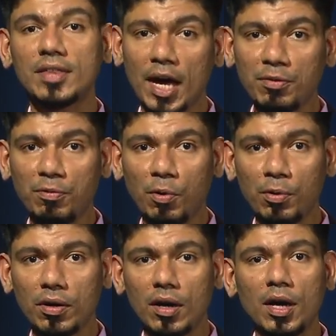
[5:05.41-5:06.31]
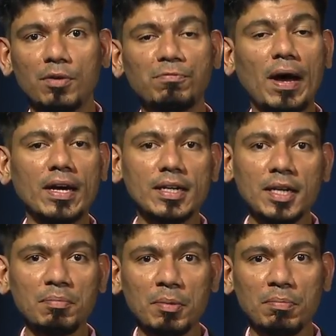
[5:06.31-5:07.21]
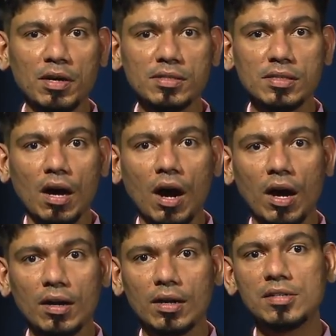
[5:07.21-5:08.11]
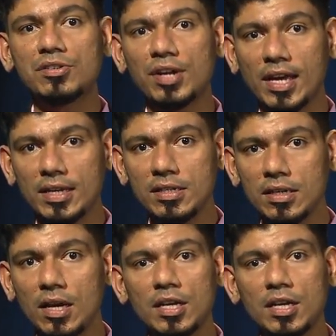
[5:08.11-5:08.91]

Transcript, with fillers: Therefore, Faculty members are trained